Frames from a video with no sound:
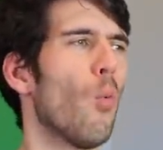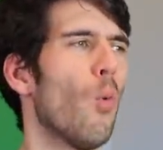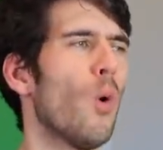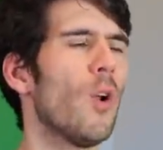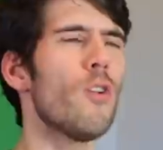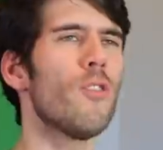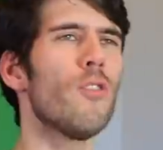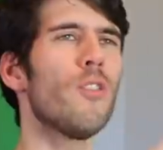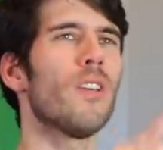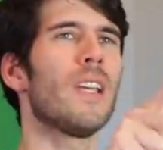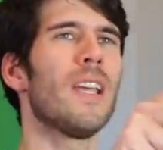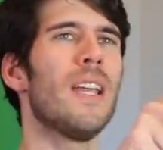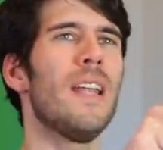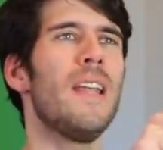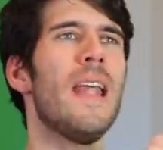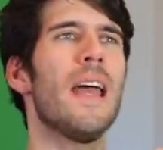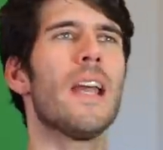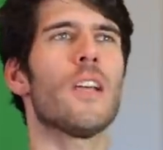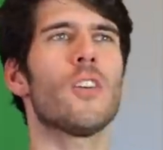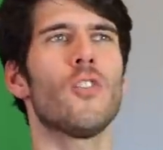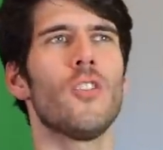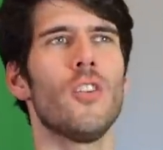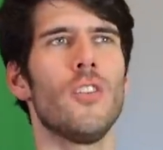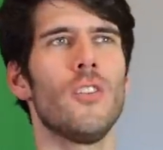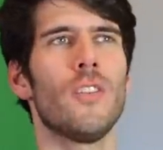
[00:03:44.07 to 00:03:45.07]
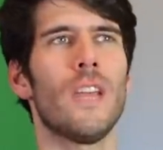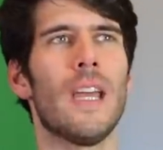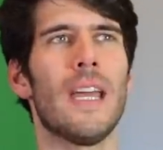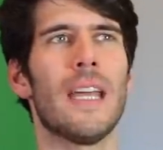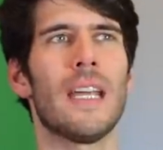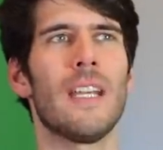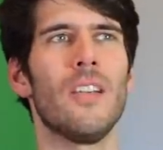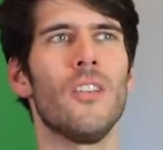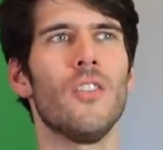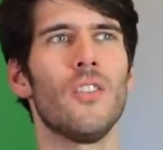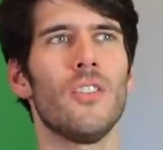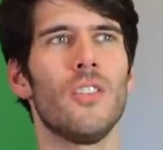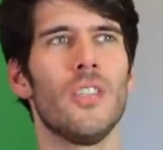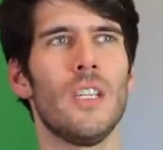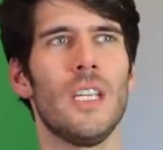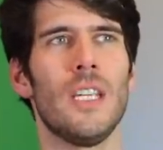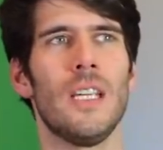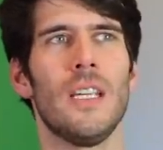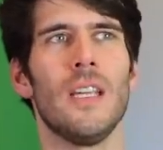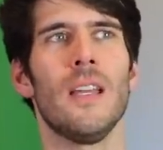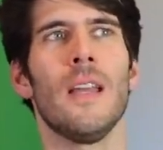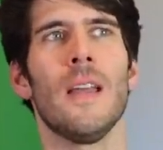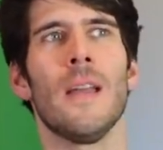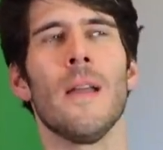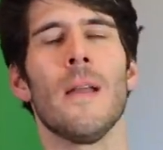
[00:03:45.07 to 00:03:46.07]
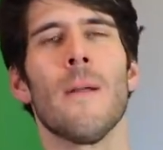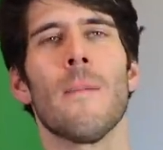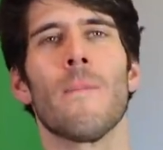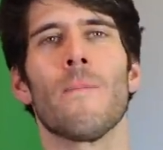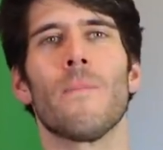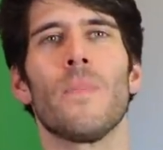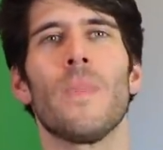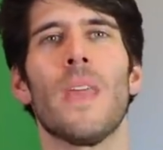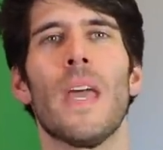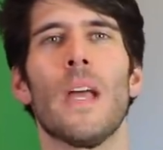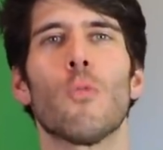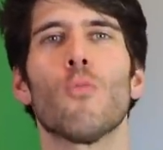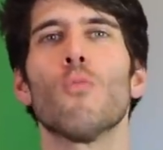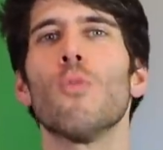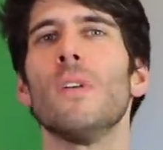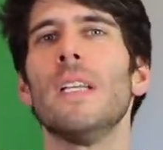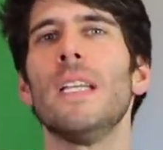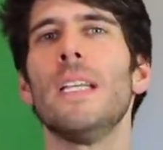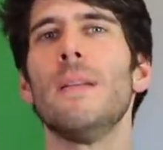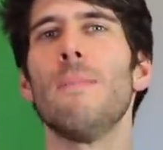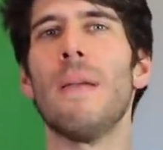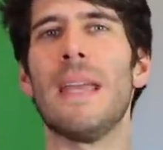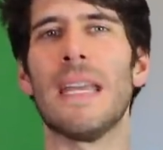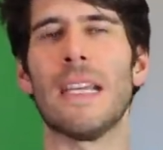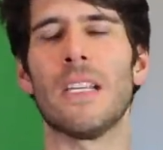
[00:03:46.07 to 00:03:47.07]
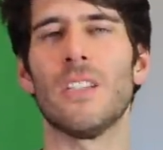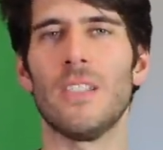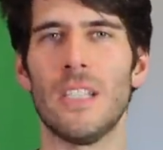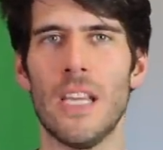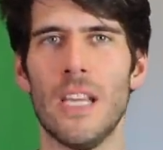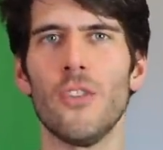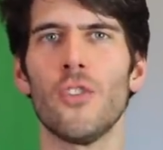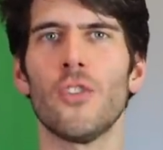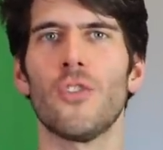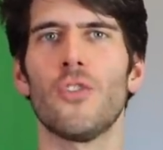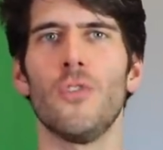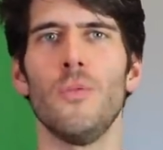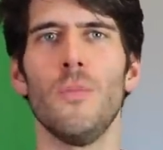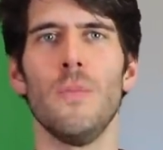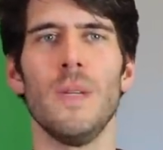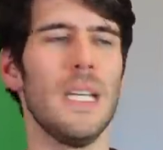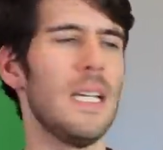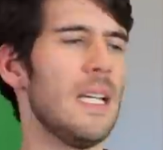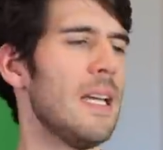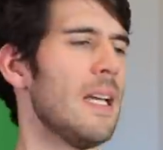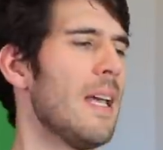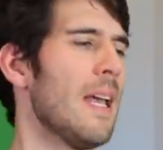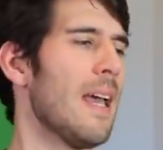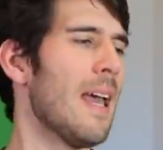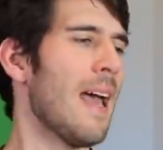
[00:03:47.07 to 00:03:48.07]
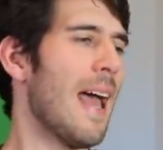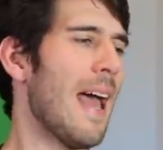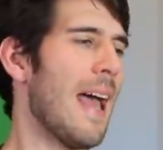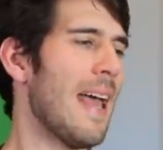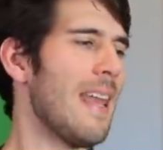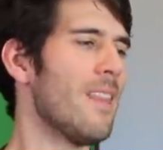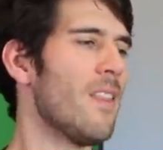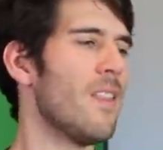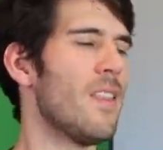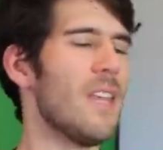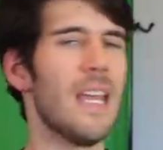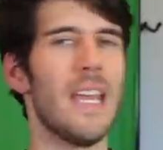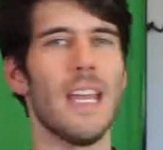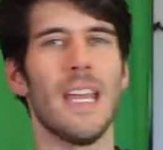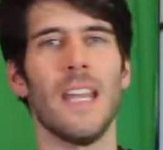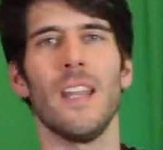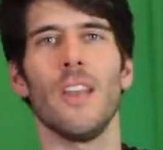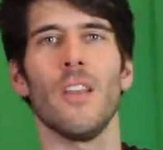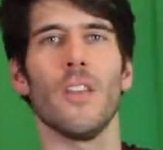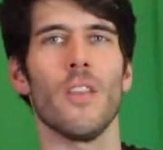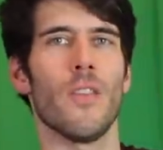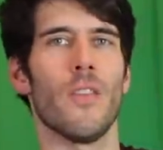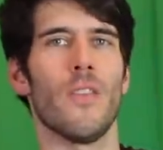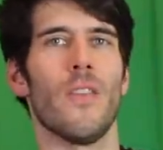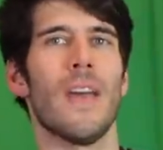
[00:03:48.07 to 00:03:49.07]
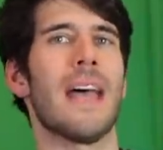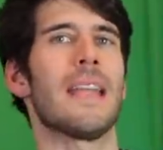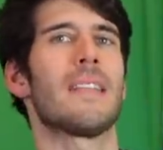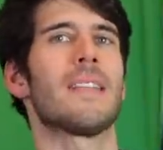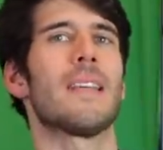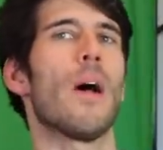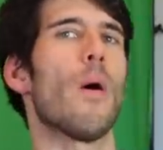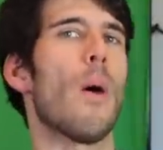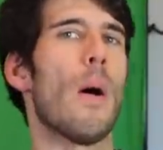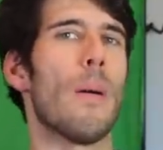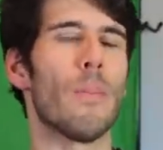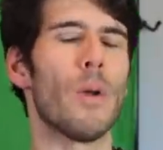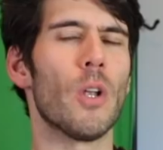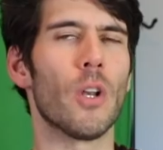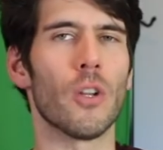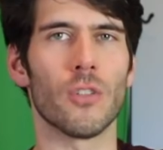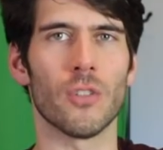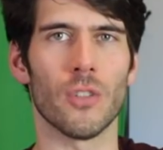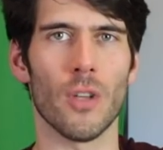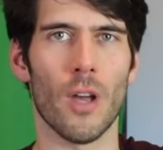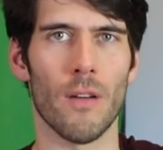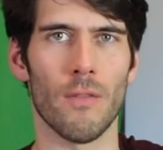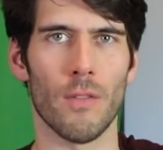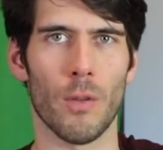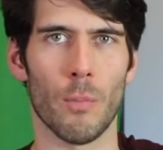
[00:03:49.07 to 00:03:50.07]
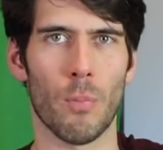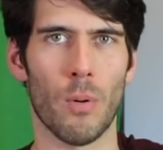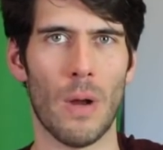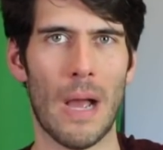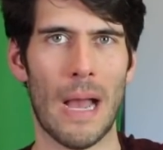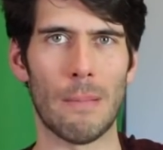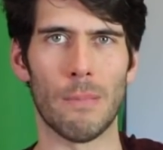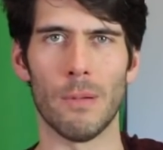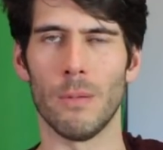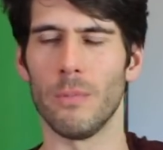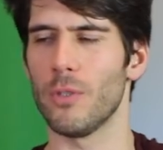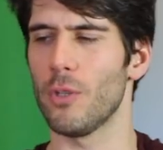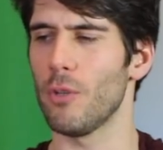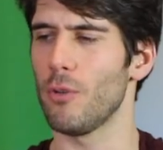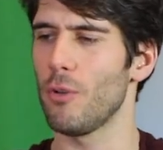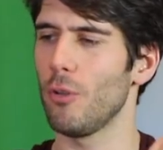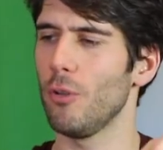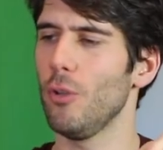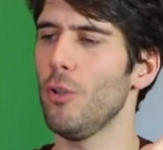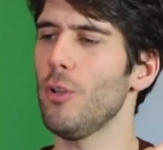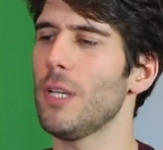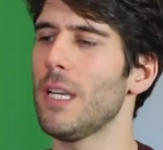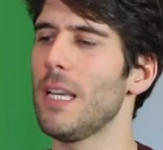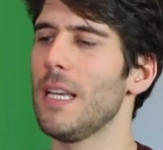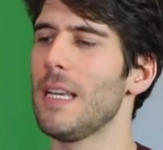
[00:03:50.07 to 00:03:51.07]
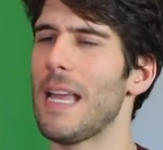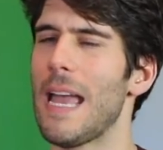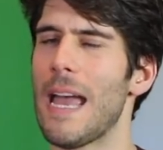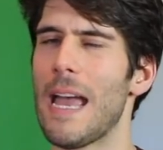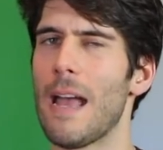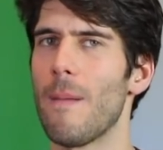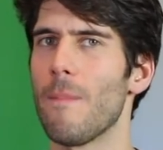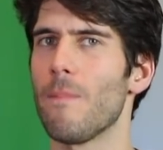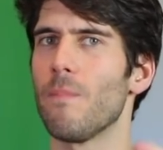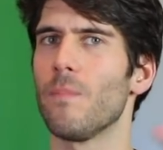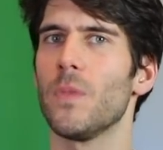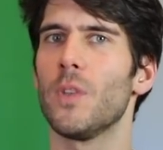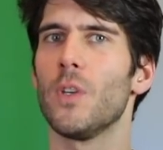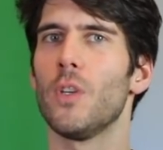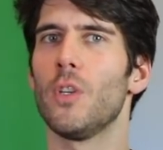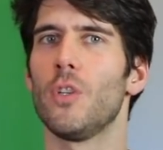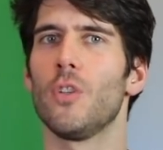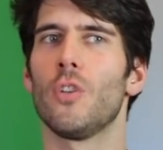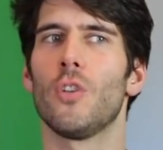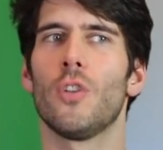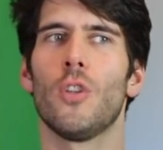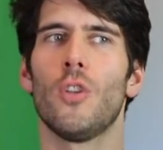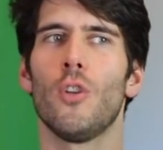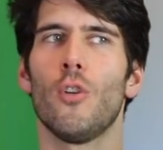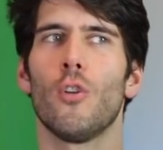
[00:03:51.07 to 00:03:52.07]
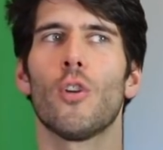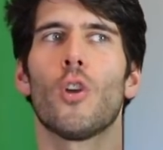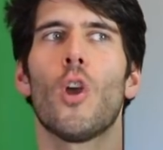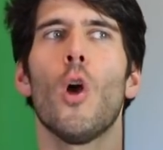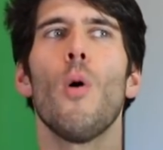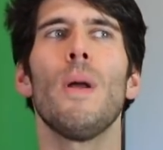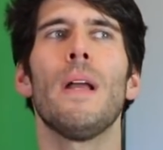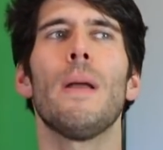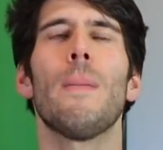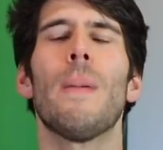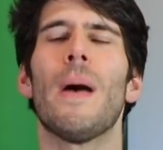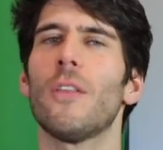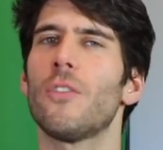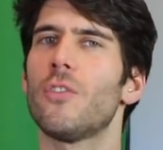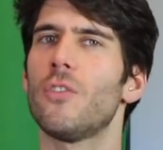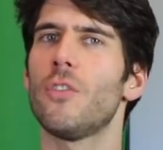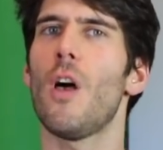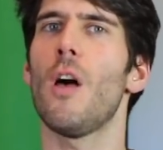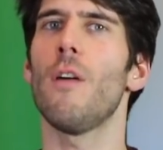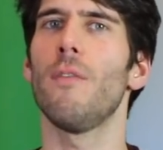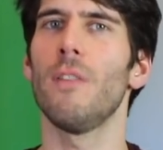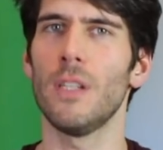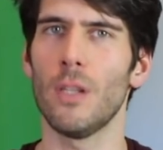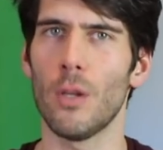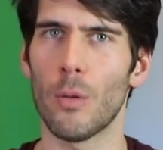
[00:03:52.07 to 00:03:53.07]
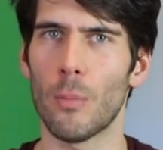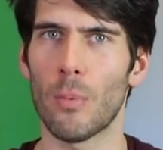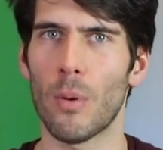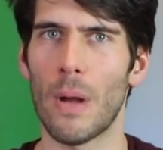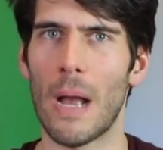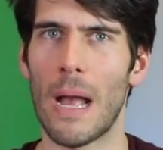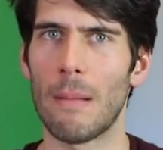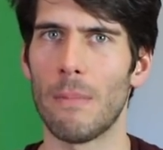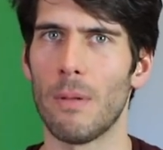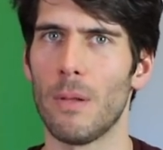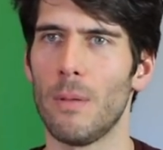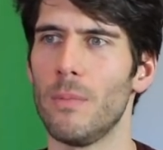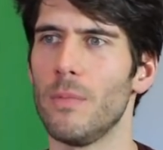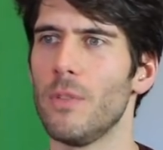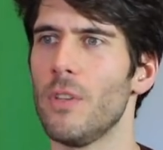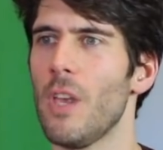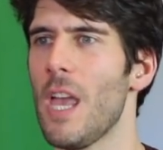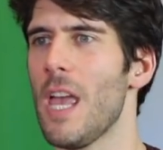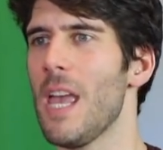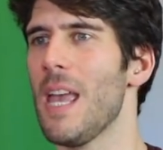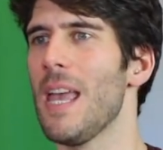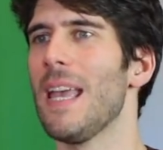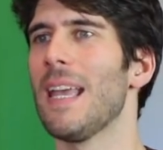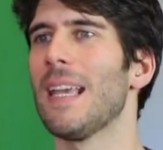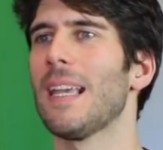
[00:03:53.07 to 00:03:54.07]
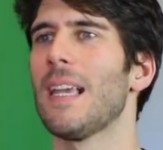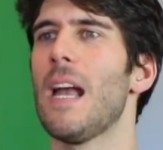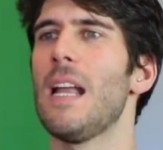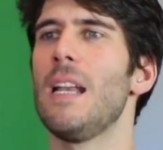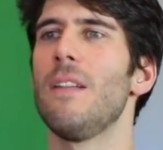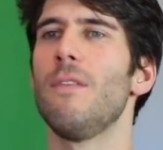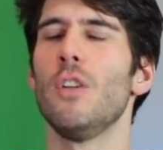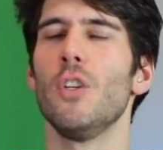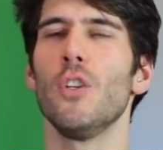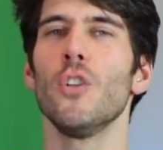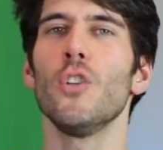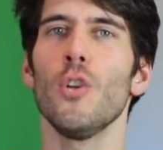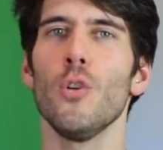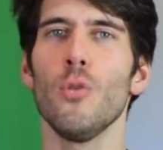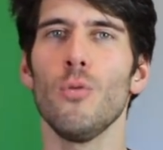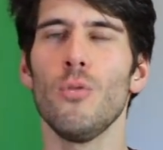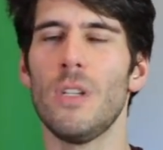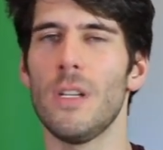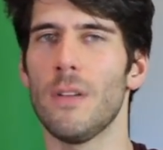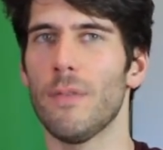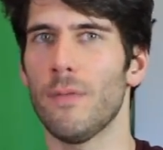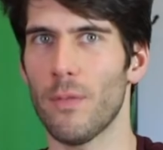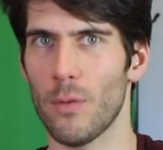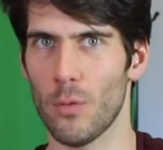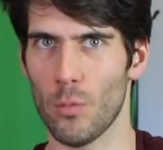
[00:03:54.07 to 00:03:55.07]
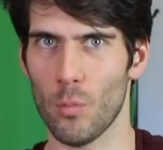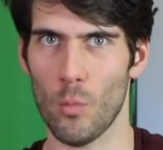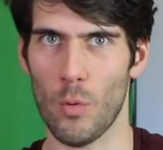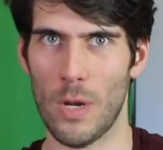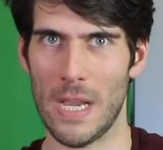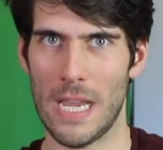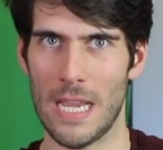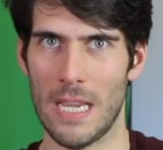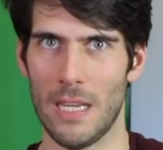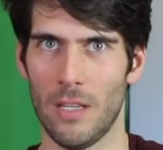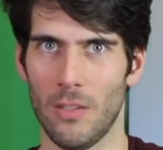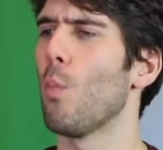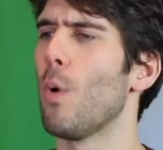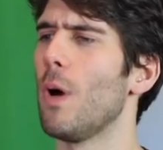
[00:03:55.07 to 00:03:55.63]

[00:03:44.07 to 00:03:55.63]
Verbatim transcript: What are the connections I can see that really makes sense to me and then that's how I'm going to solve the problem. So they're looking at, they're going about solving their problems kind of in two different ways.